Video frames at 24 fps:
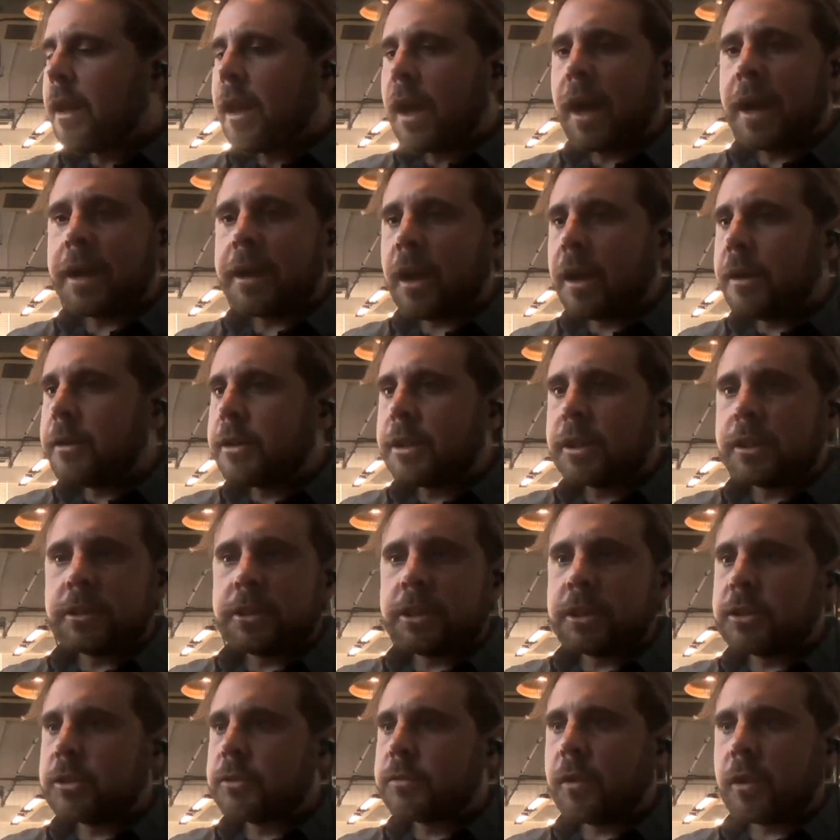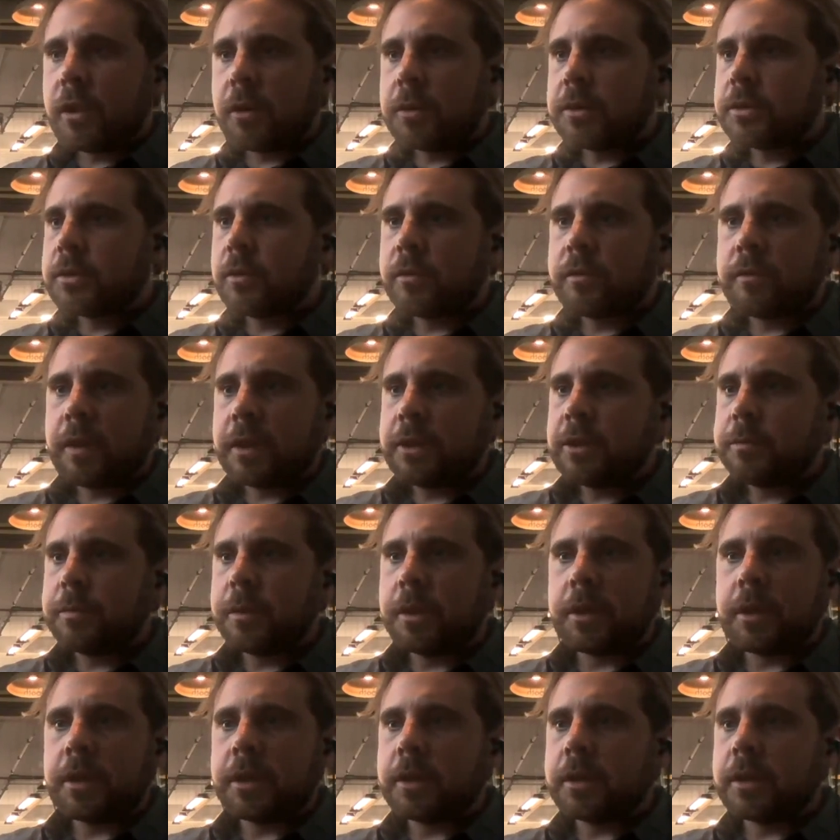And just follow us on
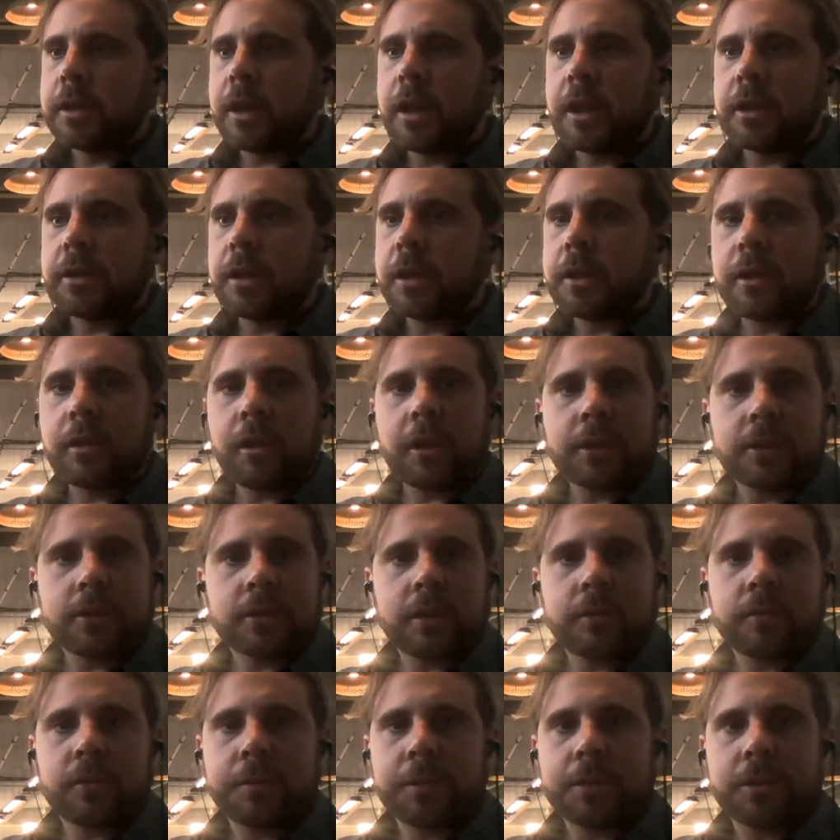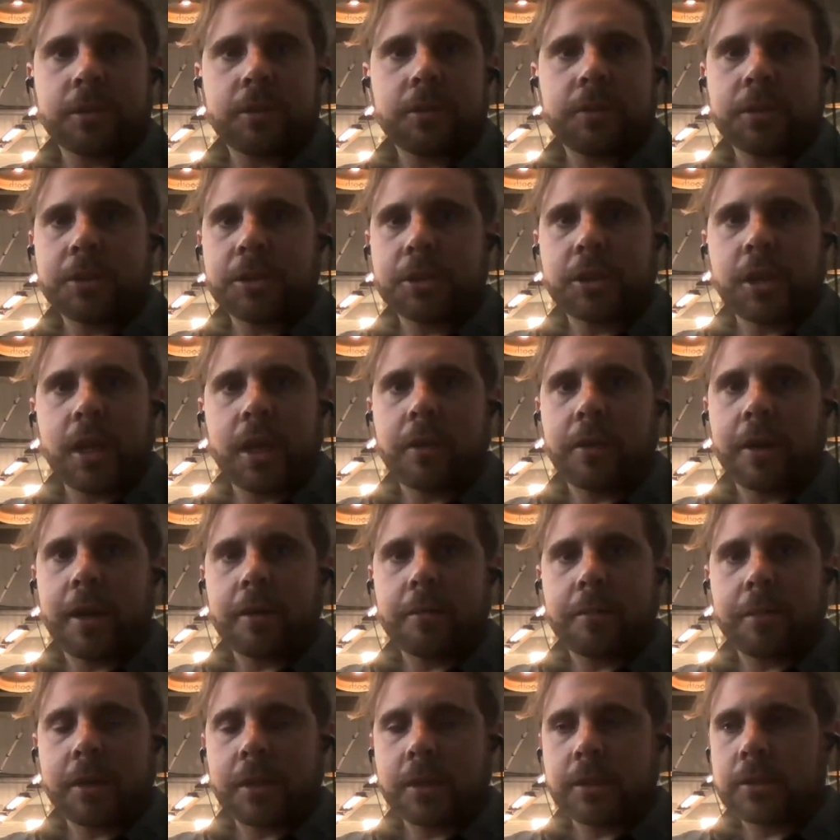Facebook and like stuff that we do and share it,
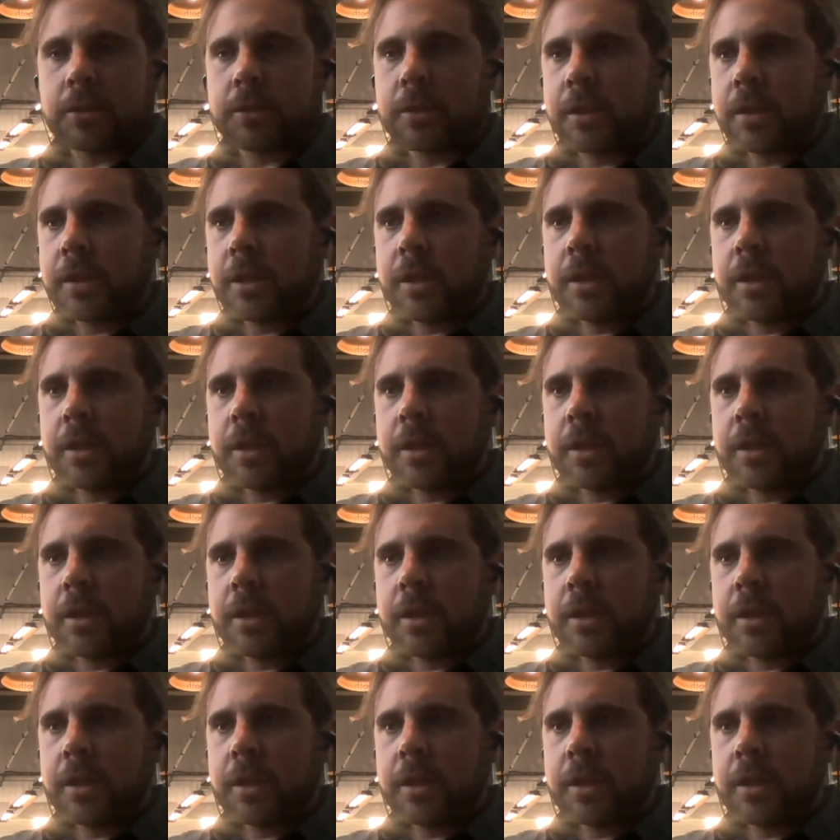because